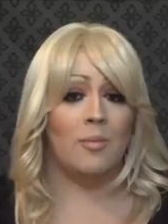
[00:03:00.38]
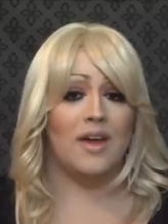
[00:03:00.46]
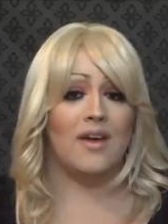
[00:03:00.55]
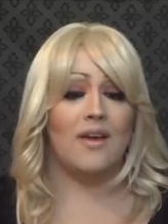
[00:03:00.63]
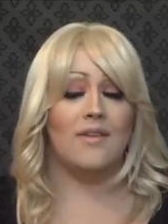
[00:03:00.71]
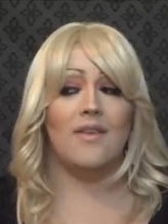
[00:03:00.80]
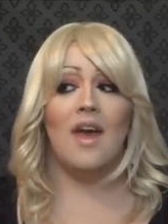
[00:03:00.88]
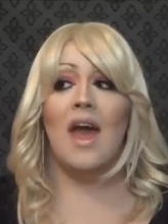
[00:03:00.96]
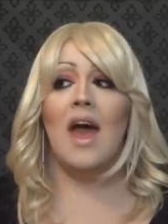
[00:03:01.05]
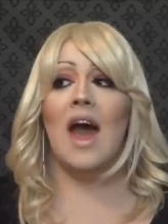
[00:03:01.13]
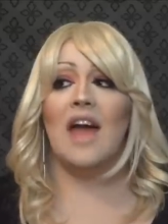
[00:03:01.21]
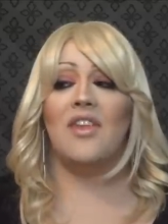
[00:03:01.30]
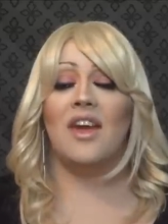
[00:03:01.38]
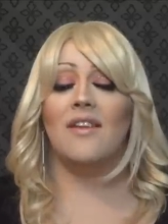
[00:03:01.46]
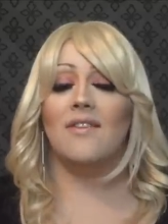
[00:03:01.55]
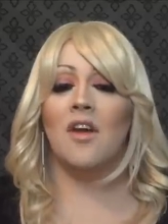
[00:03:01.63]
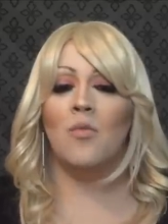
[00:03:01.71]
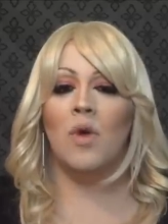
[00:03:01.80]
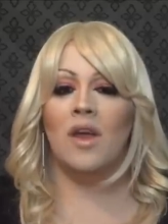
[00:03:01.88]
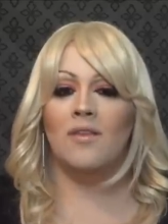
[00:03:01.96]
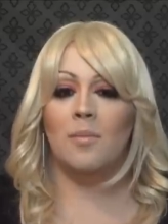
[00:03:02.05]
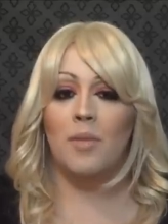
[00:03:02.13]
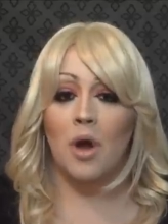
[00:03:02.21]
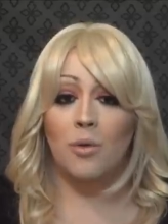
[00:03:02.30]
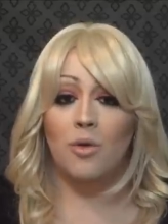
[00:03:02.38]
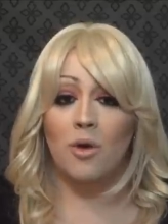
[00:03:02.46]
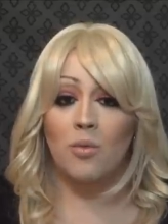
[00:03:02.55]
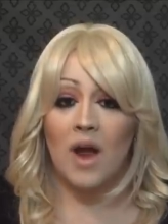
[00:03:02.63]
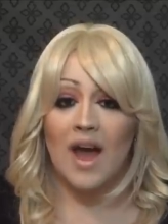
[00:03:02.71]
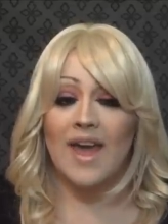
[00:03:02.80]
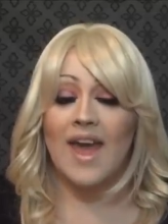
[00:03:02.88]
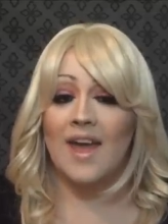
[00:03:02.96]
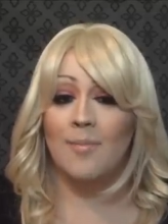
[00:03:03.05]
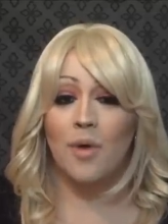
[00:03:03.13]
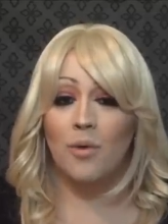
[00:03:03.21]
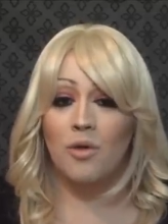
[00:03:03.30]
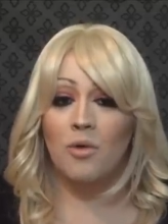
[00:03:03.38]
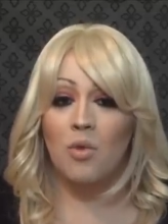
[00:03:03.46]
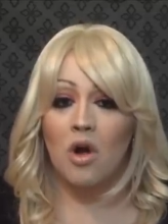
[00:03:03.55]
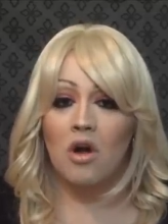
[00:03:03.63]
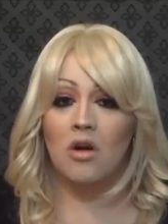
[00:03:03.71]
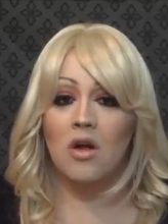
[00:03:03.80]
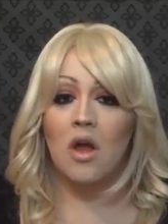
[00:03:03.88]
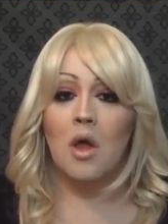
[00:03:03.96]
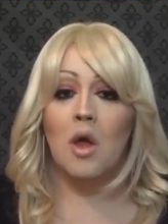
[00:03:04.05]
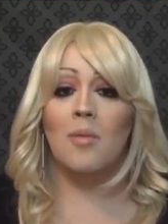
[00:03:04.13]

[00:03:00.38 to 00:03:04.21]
because I think in some ways both are right and both are wrong,